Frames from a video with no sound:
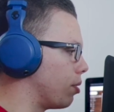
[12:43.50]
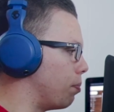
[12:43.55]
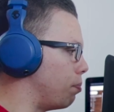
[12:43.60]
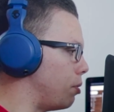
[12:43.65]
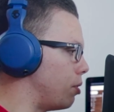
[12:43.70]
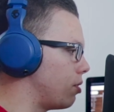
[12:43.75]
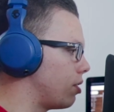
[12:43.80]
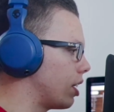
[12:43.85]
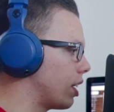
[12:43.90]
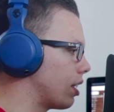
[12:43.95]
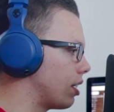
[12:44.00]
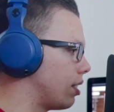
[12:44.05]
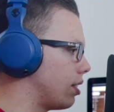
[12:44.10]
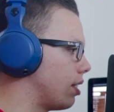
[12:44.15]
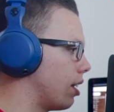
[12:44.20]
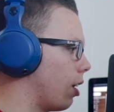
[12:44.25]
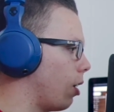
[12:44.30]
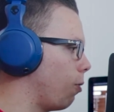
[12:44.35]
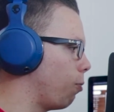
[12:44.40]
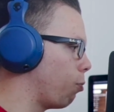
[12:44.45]
music
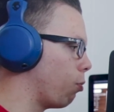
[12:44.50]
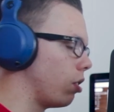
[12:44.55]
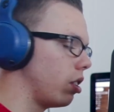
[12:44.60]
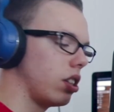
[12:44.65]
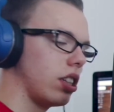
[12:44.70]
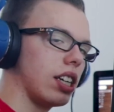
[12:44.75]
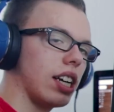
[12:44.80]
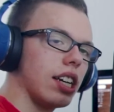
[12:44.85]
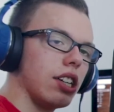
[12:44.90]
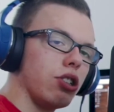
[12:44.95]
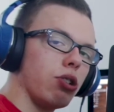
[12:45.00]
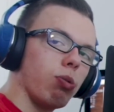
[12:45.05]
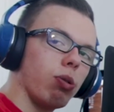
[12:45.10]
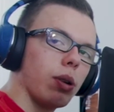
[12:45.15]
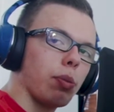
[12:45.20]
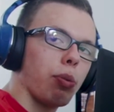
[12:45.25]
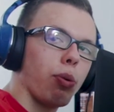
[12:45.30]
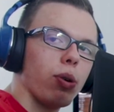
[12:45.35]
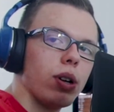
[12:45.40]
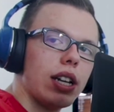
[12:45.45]
itself. One thing I do
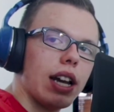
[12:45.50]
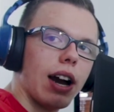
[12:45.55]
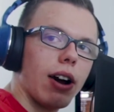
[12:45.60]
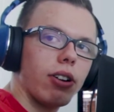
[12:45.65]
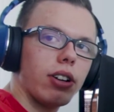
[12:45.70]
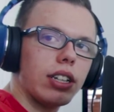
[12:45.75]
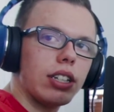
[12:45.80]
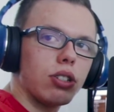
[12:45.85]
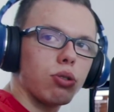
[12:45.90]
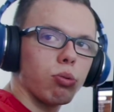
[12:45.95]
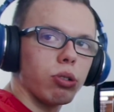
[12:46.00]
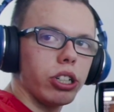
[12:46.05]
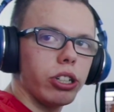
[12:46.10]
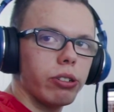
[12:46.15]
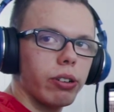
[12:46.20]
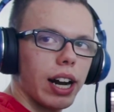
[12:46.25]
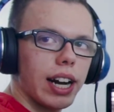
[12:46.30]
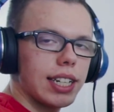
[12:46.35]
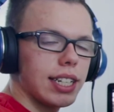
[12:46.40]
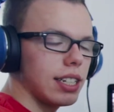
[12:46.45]
want to point out is when
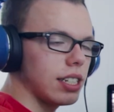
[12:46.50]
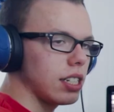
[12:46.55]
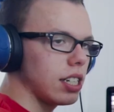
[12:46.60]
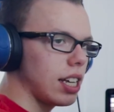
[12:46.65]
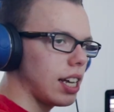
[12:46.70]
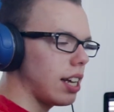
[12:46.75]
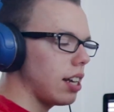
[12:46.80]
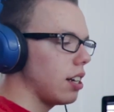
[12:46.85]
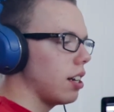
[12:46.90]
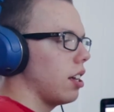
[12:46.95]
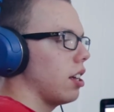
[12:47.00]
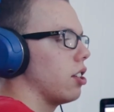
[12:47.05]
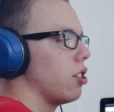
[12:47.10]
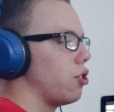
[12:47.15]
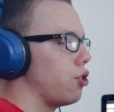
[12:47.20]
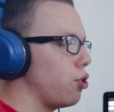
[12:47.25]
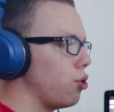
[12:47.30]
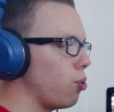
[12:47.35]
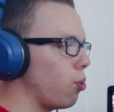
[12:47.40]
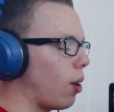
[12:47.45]
you're editing
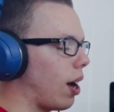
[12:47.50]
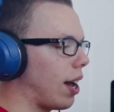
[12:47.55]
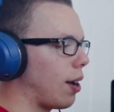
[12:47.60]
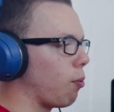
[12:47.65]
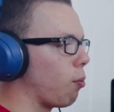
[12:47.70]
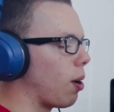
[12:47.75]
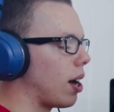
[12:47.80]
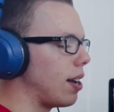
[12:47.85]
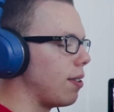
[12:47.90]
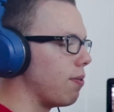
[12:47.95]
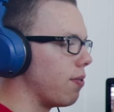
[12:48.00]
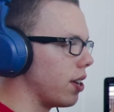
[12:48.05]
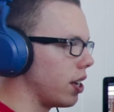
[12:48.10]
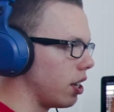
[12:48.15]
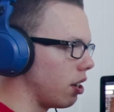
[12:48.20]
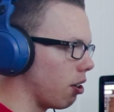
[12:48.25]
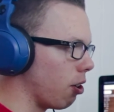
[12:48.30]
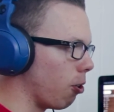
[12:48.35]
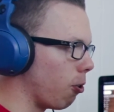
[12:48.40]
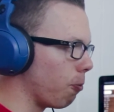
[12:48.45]
to a wedding
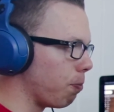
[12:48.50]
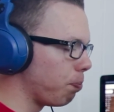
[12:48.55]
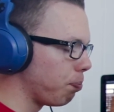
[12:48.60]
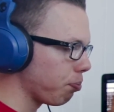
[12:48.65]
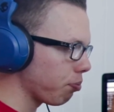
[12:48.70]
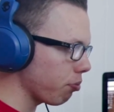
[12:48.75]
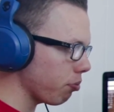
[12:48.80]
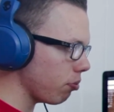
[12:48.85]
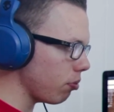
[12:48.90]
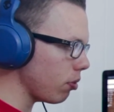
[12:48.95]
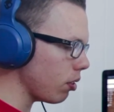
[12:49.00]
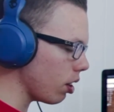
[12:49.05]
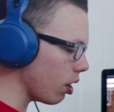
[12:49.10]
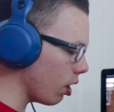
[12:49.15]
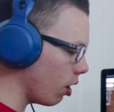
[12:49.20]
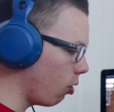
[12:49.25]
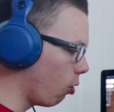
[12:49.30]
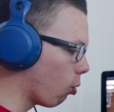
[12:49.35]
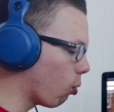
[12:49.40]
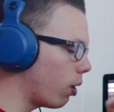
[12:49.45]
video,
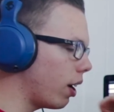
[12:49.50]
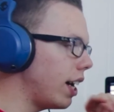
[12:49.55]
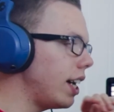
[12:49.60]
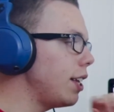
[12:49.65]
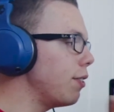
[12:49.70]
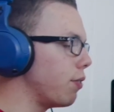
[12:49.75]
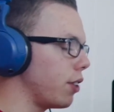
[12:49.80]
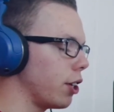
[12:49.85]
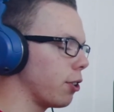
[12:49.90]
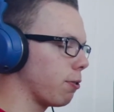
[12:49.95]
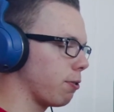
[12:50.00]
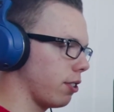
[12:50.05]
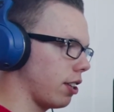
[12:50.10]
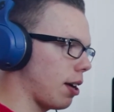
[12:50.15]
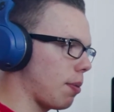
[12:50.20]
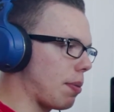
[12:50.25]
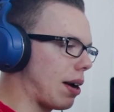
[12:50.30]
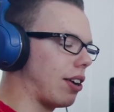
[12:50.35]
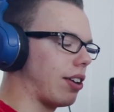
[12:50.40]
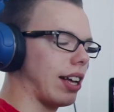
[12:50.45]
or any video for
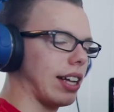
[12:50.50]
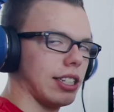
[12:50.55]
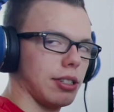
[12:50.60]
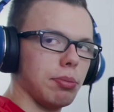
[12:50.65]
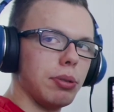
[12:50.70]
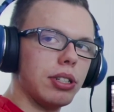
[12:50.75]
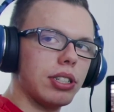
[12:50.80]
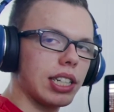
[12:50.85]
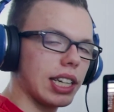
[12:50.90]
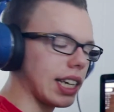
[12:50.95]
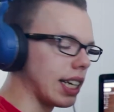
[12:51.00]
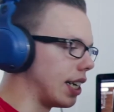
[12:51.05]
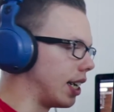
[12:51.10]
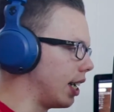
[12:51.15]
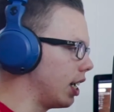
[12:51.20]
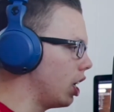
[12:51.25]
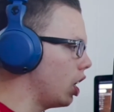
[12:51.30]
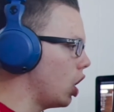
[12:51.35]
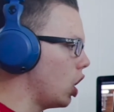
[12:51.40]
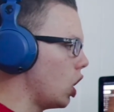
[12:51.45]
that matter that has music in
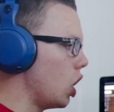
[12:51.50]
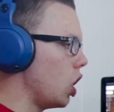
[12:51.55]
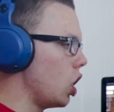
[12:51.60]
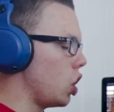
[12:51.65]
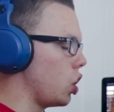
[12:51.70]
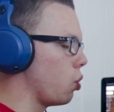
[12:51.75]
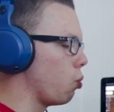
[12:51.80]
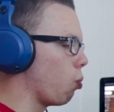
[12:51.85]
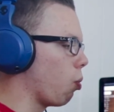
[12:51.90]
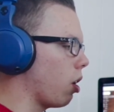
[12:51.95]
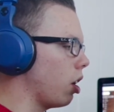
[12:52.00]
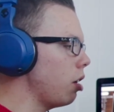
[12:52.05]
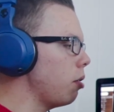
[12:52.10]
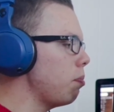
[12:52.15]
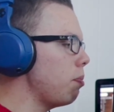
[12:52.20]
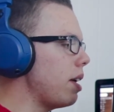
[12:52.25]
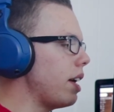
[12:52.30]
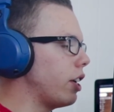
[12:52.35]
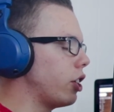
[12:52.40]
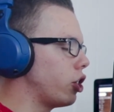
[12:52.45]
it, you want
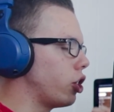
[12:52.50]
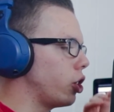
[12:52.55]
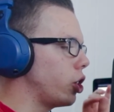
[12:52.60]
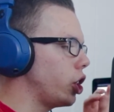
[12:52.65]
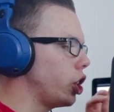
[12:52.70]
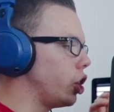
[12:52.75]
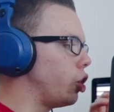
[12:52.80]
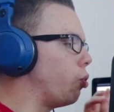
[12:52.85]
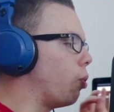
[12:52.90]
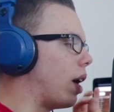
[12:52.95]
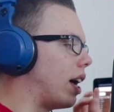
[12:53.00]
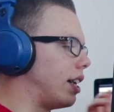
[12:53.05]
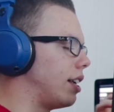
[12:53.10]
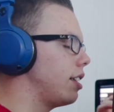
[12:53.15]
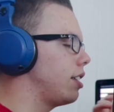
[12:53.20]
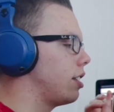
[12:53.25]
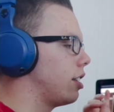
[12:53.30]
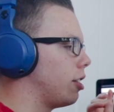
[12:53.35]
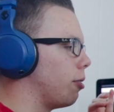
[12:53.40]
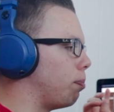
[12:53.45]
to make sure that you
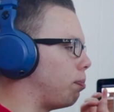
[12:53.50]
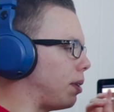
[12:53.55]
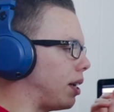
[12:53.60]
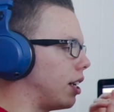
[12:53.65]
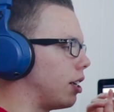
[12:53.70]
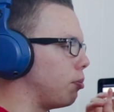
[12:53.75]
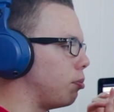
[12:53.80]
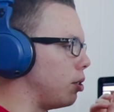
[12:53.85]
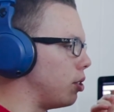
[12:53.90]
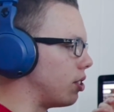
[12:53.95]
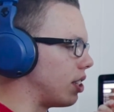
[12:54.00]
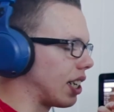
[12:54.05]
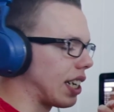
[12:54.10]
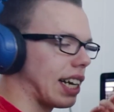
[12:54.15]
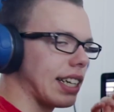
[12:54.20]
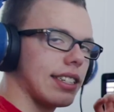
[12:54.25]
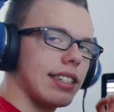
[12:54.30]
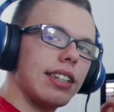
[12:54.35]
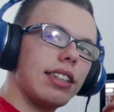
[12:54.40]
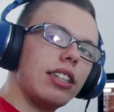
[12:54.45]
edit to the beat of the
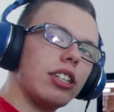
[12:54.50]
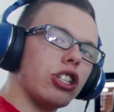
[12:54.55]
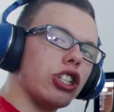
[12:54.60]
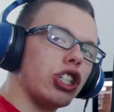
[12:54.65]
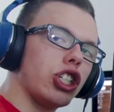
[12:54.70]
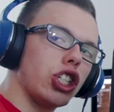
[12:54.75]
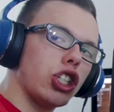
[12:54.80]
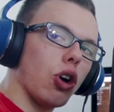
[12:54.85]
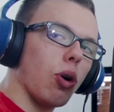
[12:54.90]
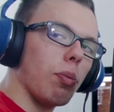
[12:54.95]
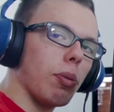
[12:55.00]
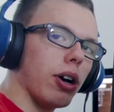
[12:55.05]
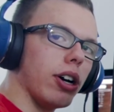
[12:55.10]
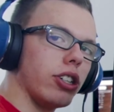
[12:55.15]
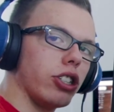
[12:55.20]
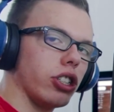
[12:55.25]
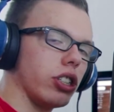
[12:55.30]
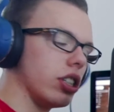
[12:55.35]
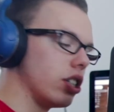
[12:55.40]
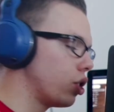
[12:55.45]
music. I see this so
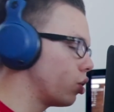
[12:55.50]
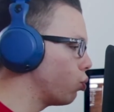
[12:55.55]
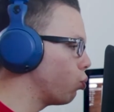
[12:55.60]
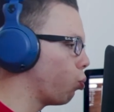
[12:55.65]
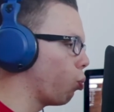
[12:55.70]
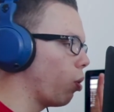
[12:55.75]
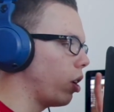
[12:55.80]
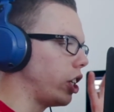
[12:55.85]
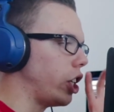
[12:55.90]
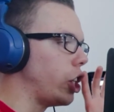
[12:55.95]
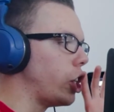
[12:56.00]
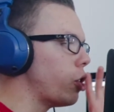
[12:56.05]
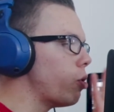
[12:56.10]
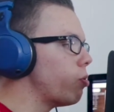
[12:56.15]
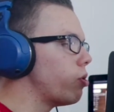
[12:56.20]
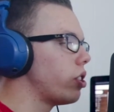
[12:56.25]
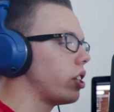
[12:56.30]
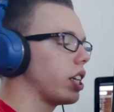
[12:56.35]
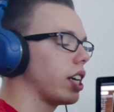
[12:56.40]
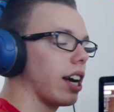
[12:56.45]
much. This is one
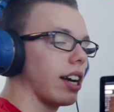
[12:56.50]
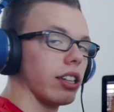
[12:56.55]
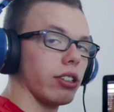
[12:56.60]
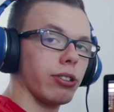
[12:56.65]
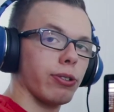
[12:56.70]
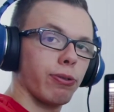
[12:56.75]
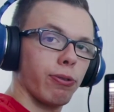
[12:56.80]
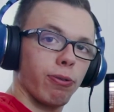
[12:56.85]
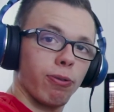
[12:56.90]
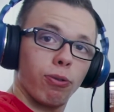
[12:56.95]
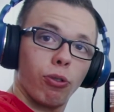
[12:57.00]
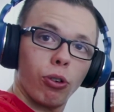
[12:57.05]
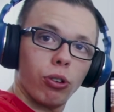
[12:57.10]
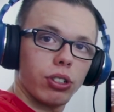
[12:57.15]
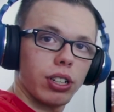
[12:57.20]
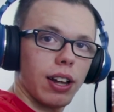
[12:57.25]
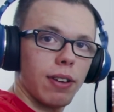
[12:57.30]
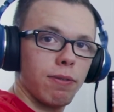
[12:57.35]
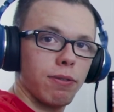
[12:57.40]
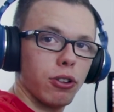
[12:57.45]
huge thing I learned from
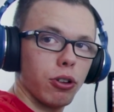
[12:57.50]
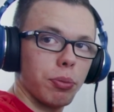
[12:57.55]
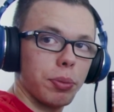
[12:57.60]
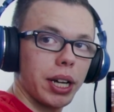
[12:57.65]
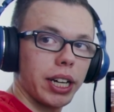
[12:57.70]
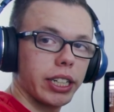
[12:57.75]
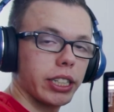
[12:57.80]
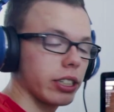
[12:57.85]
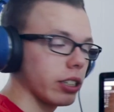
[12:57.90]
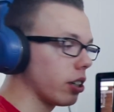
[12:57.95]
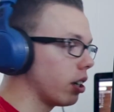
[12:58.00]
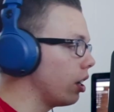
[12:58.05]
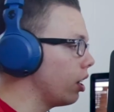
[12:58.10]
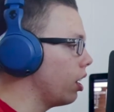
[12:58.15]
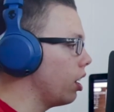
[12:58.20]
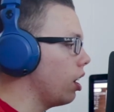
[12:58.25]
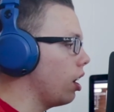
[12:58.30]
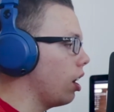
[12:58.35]
Full-Time Filmmaker.